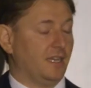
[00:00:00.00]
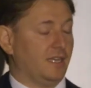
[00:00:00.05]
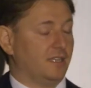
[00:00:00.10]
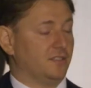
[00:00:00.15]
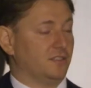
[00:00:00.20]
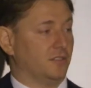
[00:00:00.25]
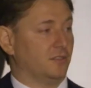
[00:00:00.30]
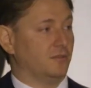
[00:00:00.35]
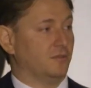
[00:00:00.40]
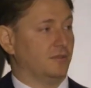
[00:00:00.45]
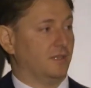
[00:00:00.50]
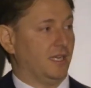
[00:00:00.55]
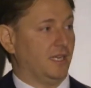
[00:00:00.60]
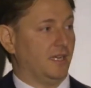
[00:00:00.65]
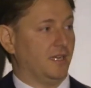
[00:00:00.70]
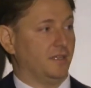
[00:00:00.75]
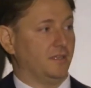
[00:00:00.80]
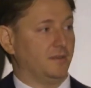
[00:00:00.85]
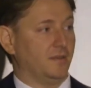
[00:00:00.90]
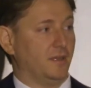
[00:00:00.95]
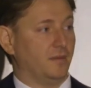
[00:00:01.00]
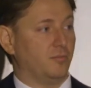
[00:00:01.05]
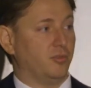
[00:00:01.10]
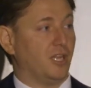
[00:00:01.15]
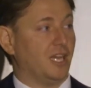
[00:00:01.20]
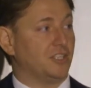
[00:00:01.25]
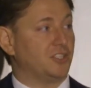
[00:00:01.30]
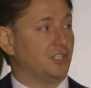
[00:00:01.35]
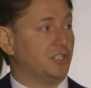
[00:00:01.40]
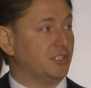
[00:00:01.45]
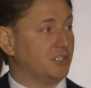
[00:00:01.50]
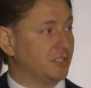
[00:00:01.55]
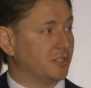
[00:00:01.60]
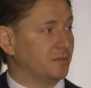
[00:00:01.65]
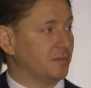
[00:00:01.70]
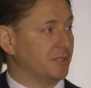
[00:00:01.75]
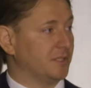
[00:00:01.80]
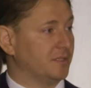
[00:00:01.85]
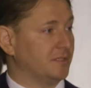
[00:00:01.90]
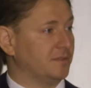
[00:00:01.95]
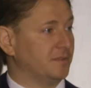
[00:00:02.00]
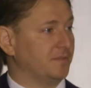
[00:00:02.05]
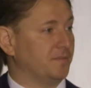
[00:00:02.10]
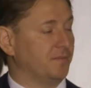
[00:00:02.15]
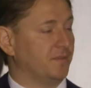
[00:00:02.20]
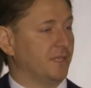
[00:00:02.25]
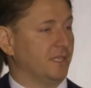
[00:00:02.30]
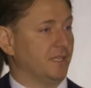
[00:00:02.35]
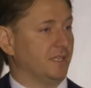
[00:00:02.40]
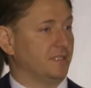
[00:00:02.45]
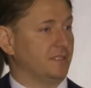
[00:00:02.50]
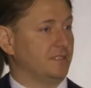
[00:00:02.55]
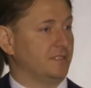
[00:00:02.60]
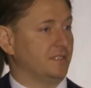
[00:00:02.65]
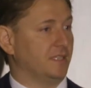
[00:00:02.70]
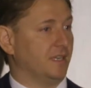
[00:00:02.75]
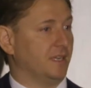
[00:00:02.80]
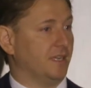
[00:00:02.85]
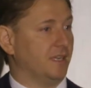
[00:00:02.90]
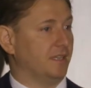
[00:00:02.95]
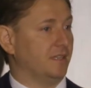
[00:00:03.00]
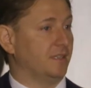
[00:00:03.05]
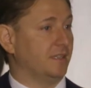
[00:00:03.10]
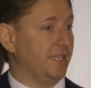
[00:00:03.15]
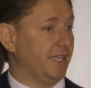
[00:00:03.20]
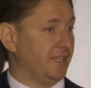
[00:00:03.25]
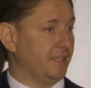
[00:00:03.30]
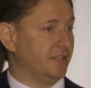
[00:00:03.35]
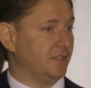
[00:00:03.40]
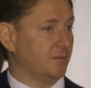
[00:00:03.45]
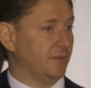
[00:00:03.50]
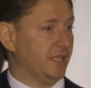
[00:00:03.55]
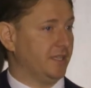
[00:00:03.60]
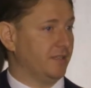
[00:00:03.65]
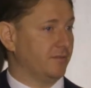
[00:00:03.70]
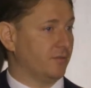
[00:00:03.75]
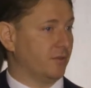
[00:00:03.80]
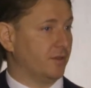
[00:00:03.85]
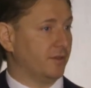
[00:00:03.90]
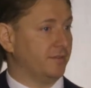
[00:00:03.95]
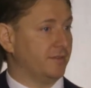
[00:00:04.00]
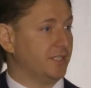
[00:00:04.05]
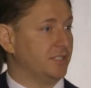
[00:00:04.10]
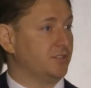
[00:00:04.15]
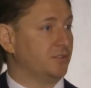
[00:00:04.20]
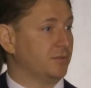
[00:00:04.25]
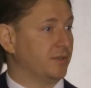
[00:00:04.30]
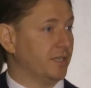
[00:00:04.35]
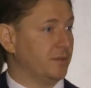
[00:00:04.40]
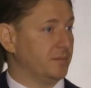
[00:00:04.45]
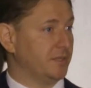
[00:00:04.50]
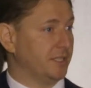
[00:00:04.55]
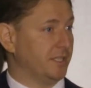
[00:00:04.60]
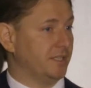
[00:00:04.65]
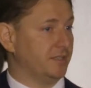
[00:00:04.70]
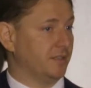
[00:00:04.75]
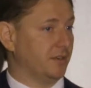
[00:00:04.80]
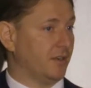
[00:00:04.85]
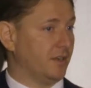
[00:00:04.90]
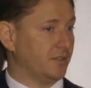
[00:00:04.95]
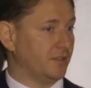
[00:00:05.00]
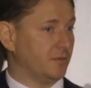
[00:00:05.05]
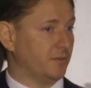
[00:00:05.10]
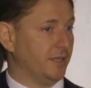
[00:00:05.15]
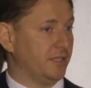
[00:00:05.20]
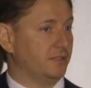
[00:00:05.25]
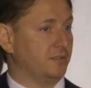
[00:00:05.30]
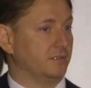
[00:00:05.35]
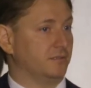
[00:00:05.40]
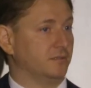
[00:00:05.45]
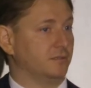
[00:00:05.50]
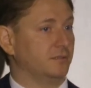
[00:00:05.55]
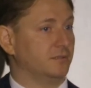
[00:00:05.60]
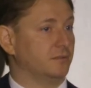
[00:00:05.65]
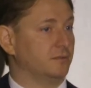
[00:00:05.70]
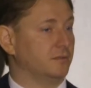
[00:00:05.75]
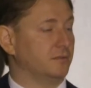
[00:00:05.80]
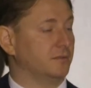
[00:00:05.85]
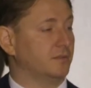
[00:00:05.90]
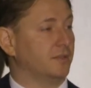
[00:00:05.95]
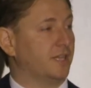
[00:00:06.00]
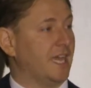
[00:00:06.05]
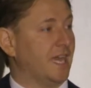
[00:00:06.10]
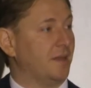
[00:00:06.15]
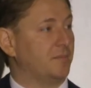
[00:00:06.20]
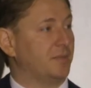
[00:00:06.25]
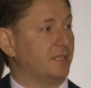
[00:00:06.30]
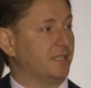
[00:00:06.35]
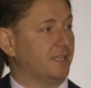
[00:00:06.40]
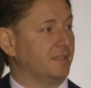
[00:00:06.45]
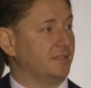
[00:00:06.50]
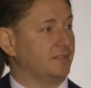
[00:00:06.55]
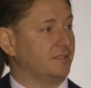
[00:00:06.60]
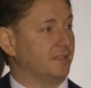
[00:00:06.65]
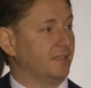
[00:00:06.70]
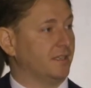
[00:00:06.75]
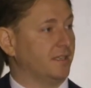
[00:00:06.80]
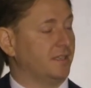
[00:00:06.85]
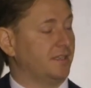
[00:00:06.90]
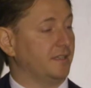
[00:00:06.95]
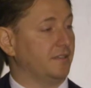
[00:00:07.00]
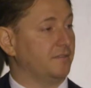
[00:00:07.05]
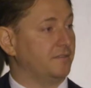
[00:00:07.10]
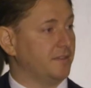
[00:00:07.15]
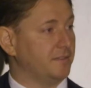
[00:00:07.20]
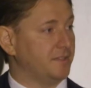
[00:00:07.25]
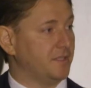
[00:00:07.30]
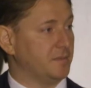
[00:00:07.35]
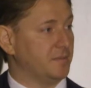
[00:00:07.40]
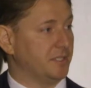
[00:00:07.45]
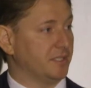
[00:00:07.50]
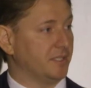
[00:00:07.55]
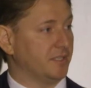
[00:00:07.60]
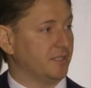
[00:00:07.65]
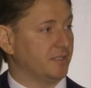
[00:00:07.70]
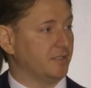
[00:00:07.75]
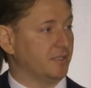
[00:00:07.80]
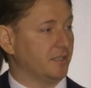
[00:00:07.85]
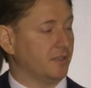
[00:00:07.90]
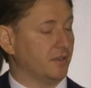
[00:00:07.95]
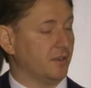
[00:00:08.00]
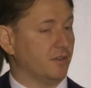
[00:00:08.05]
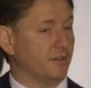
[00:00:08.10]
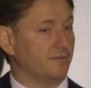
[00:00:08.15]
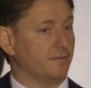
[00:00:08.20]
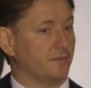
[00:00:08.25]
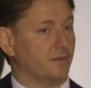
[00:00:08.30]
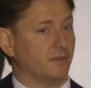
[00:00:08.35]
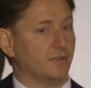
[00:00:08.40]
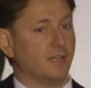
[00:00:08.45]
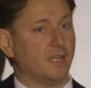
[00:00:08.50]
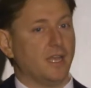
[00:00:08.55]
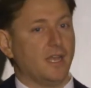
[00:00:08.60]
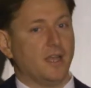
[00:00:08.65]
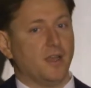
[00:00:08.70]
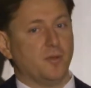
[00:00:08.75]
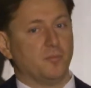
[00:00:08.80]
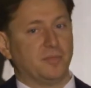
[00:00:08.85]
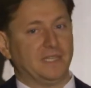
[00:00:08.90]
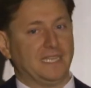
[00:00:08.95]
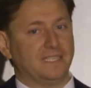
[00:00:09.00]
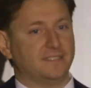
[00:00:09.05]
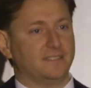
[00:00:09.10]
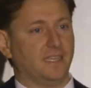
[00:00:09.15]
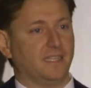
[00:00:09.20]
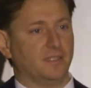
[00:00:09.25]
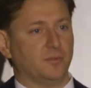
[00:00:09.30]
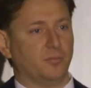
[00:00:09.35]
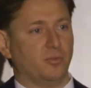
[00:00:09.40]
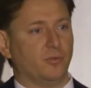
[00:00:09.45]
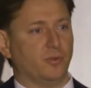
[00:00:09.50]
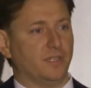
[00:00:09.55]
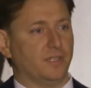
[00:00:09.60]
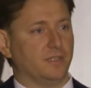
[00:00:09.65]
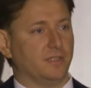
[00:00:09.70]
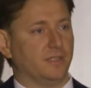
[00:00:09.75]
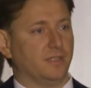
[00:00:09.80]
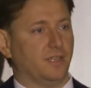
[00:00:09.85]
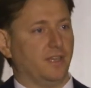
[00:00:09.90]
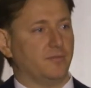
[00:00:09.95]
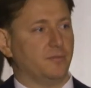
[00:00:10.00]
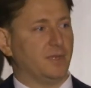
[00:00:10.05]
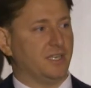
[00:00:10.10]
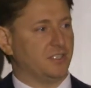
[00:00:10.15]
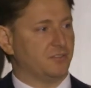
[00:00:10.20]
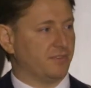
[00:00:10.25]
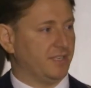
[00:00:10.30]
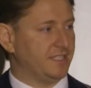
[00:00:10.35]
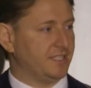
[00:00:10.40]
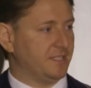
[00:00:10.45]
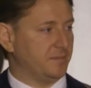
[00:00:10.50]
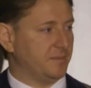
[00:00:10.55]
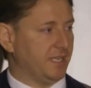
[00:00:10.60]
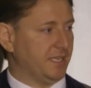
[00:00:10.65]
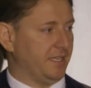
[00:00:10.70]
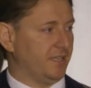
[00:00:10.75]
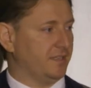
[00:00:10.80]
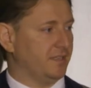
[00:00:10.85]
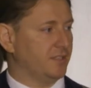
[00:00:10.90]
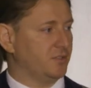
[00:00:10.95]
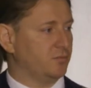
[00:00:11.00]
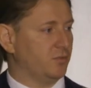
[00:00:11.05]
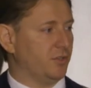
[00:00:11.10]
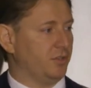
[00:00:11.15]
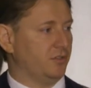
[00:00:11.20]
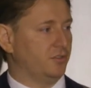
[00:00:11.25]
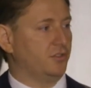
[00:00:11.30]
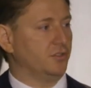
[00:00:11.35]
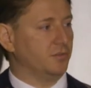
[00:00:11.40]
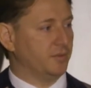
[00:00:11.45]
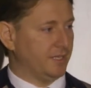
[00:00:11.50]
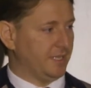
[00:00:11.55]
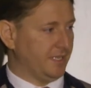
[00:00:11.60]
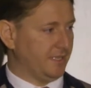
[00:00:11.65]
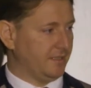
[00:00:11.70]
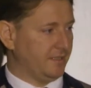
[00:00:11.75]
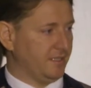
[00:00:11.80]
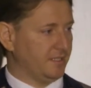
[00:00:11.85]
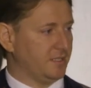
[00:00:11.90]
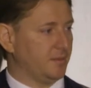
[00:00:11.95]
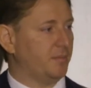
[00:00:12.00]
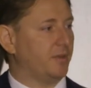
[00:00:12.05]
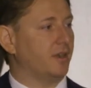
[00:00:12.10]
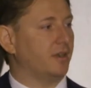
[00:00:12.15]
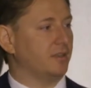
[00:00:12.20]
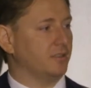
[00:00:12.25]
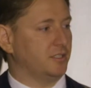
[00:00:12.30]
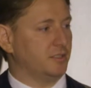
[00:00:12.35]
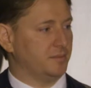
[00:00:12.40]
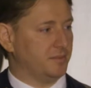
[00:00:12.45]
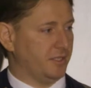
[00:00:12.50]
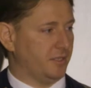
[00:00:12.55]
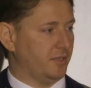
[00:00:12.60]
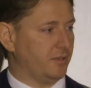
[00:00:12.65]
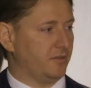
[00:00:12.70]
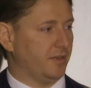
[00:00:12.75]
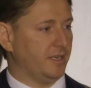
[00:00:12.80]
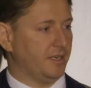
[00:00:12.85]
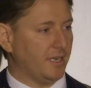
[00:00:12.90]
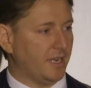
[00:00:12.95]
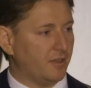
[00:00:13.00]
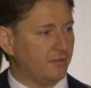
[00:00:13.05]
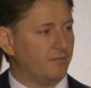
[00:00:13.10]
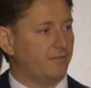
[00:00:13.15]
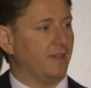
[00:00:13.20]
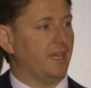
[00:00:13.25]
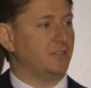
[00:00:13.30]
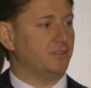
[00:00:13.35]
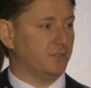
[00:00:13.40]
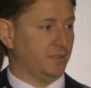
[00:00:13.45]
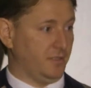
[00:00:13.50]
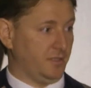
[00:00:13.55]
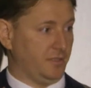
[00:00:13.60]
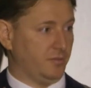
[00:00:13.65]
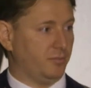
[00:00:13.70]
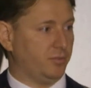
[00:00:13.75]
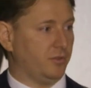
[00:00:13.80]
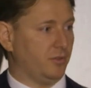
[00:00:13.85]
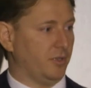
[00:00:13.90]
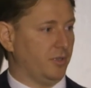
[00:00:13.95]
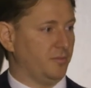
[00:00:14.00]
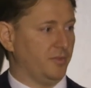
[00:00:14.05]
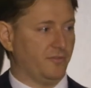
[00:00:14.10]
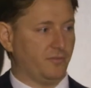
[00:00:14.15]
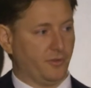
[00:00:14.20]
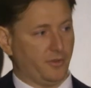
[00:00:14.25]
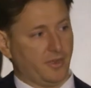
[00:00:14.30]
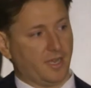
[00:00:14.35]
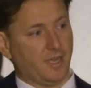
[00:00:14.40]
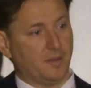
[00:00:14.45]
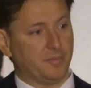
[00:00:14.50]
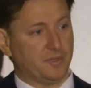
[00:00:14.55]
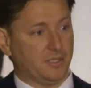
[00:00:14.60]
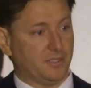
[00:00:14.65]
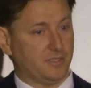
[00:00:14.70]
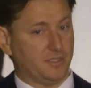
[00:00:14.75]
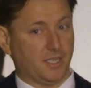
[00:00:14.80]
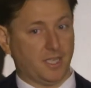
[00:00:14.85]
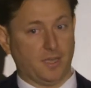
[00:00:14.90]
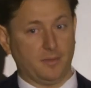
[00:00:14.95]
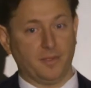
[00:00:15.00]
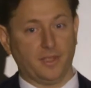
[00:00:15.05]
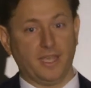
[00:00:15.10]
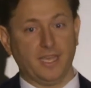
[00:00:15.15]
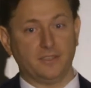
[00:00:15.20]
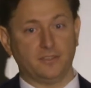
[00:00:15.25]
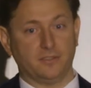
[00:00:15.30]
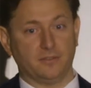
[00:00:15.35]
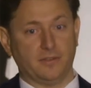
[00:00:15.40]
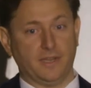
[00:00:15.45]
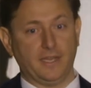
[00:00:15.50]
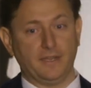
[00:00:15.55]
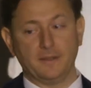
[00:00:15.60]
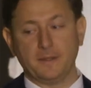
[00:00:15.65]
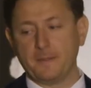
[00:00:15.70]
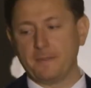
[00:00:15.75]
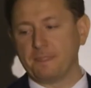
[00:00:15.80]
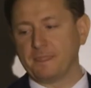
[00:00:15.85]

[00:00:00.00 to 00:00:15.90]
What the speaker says: So a blockchain terminal is leading the way. They've already raised 20 million. They're on their way to cap it at, I think, 50 million they're going for. But that's not the point. Everybody's raising money. It's what you do with it. It's the partnership that you create and how fast you can deploy before your competition comes and gets you, right?